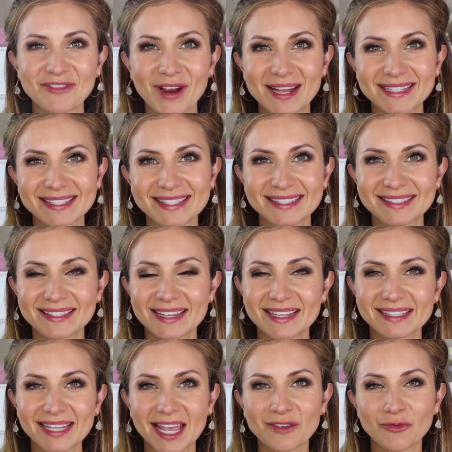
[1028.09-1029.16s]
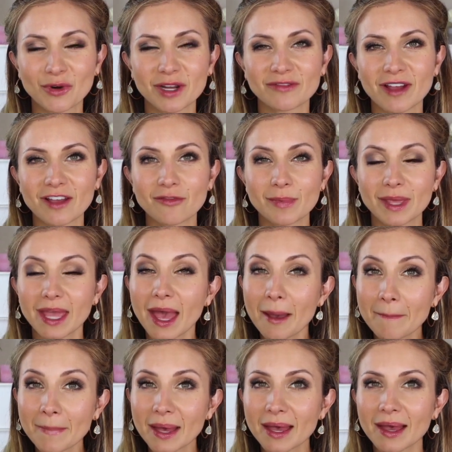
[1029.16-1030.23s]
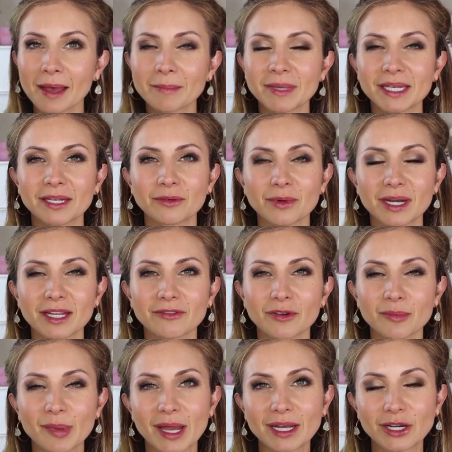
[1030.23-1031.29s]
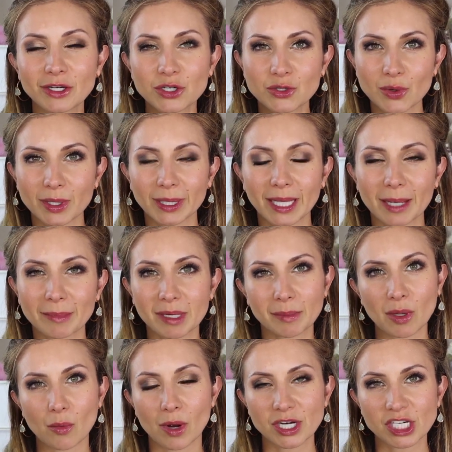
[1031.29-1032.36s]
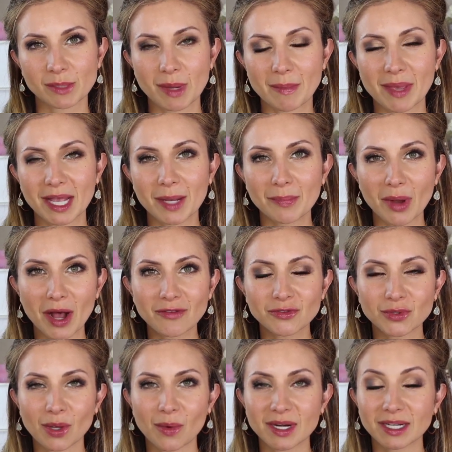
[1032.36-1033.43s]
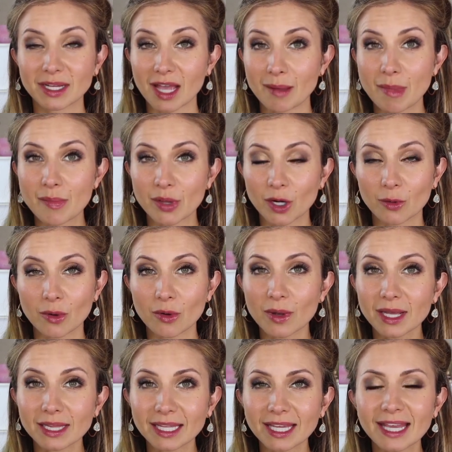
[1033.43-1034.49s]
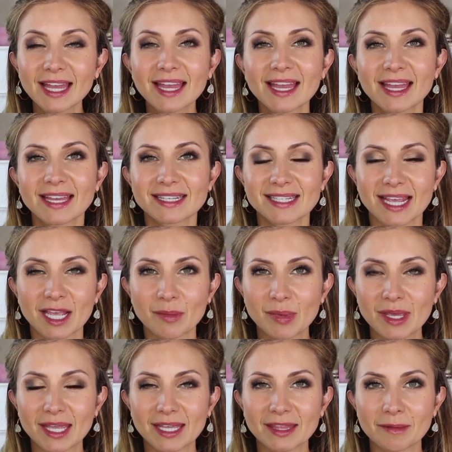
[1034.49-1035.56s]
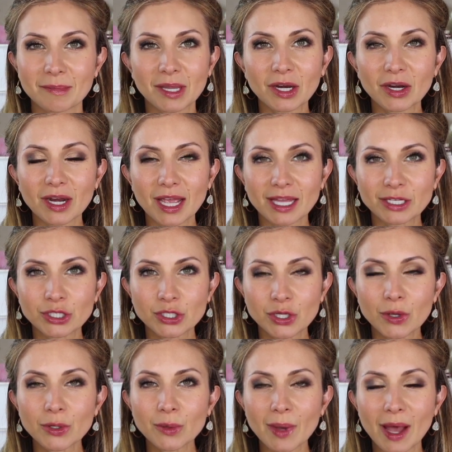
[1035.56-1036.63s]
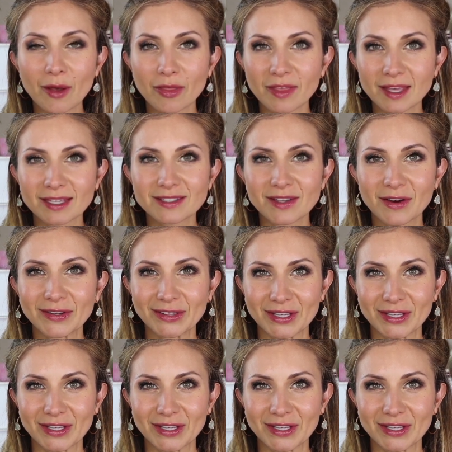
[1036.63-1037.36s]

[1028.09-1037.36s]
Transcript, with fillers: friends, it's 8:45 p.m. I'm getting ready for bed here shortly. I'm gonna be washing my makeup off, so I wanted to come up here real quickly, take a peek in the mirror, and show you how things are